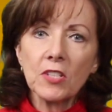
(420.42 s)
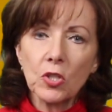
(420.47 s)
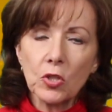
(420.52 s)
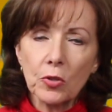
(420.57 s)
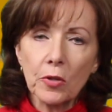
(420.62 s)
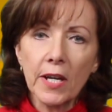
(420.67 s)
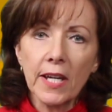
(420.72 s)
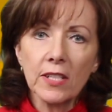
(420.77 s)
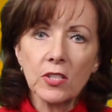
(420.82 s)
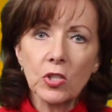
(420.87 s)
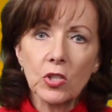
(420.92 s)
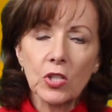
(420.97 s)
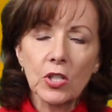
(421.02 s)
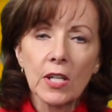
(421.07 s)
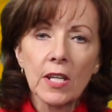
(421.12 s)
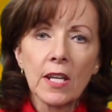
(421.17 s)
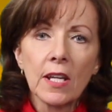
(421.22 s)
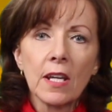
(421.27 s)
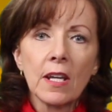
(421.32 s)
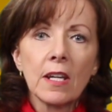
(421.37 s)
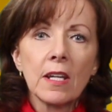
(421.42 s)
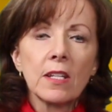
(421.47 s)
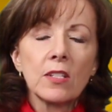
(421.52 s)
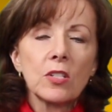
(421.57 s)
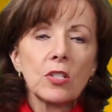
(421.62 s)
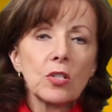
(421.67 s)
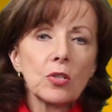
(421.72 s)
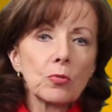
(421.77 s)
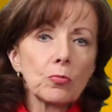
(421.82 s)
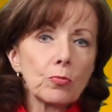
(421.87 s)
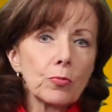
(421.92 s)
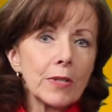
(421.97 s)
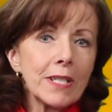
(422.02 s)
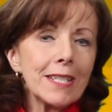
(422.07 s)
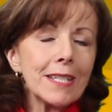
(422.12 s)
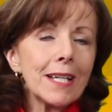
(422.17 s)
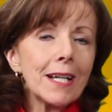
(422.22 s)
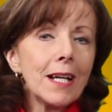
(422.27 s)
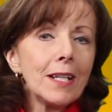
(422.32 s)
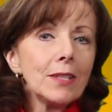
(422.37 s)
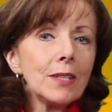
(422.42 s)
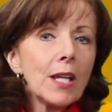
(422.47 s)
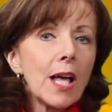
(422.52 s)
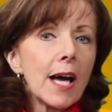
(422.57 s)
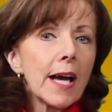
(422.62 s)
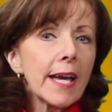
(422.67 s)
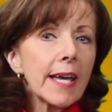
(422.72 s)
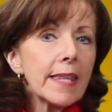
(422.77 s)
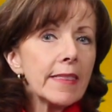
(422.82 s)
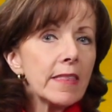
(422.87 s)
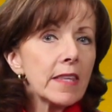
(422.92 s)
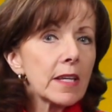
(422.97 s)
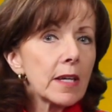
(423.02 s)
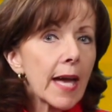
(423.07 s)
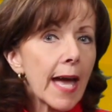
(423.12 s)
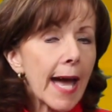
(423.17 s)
stretch to realign the